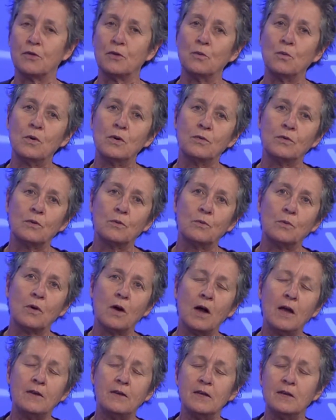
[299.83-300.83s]
The
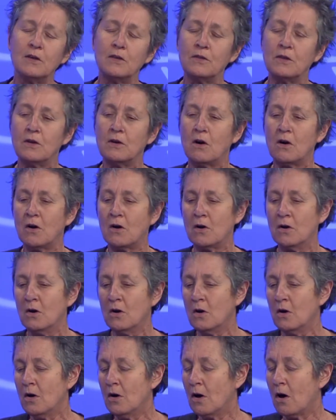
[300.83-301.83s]
idea that our
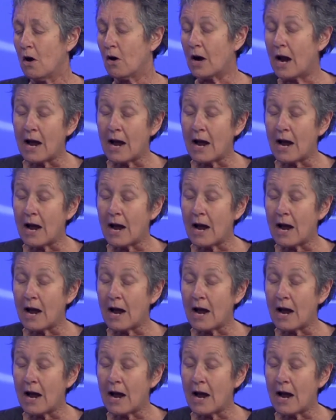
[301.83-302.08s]
our